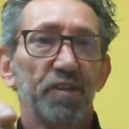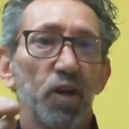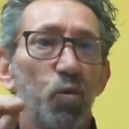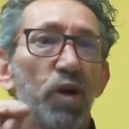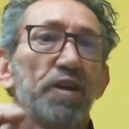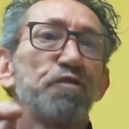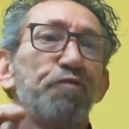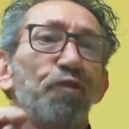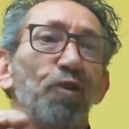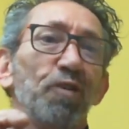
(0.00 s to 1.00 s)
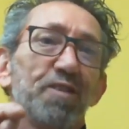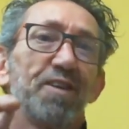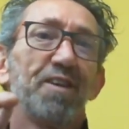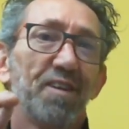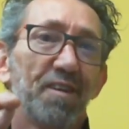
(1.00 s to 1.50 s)
The quick is full.
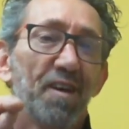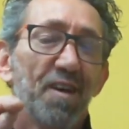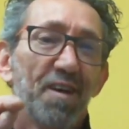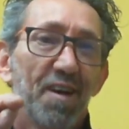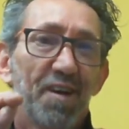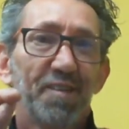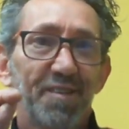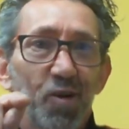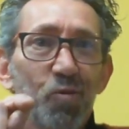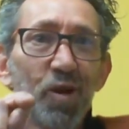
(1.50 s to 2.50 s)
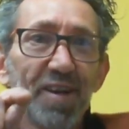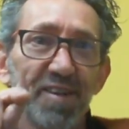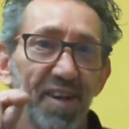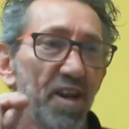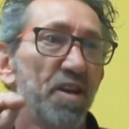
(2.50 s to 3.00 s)
The
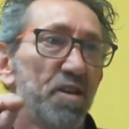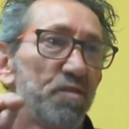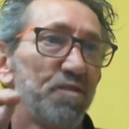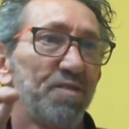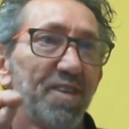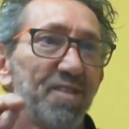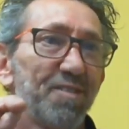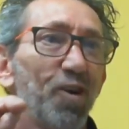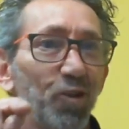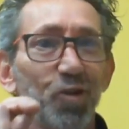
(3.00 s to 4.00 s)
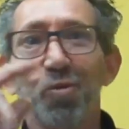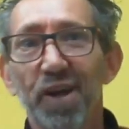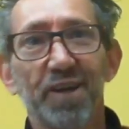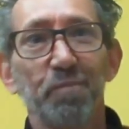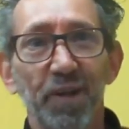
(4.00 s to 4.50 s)
quick is called
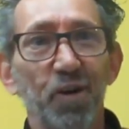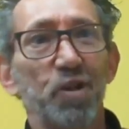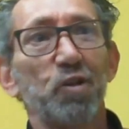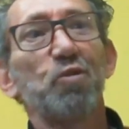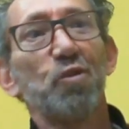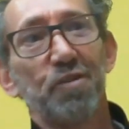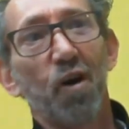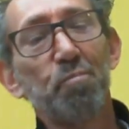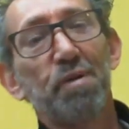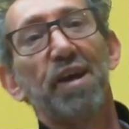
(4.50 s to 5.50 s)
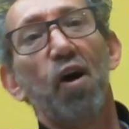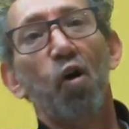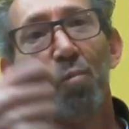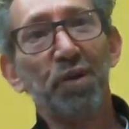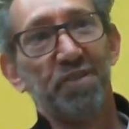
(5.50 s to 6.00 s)
quick because it could be
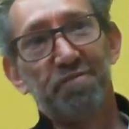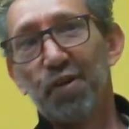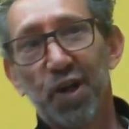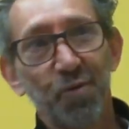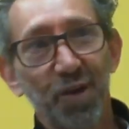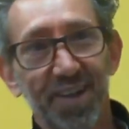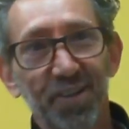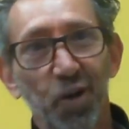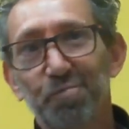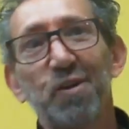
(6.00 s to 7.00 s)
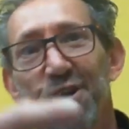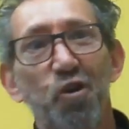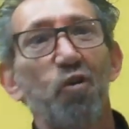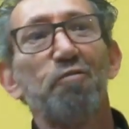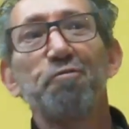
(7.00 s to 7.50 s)
opened very quick, not because
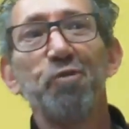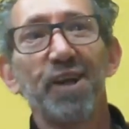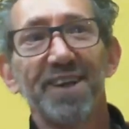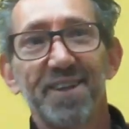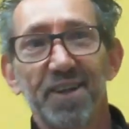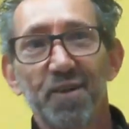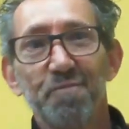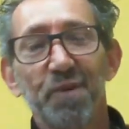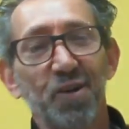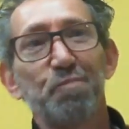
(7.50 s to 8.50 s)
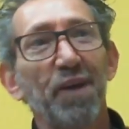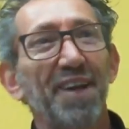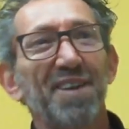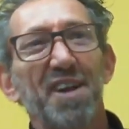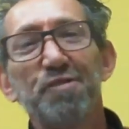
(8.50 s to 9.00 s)
it drove quick, because
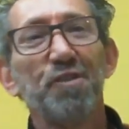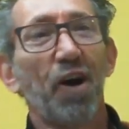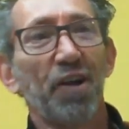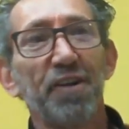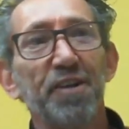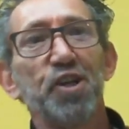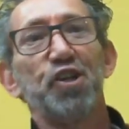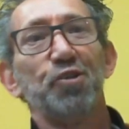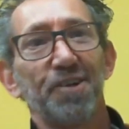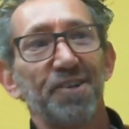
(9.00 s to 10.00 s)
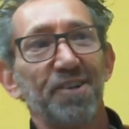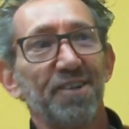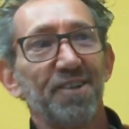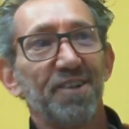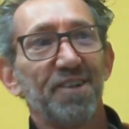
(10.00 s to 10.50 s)
speed is not an issue
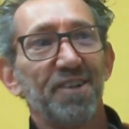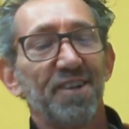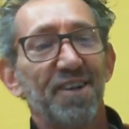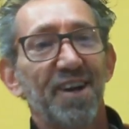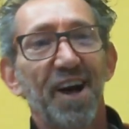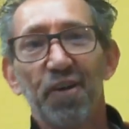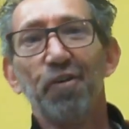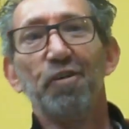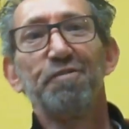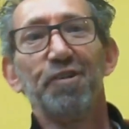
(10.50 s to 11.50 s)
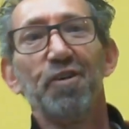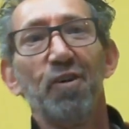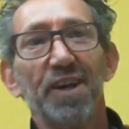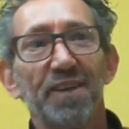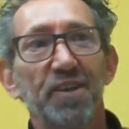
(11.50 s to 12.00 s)
here. I don't know if you know
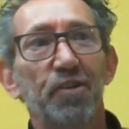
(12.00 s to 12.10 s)
it.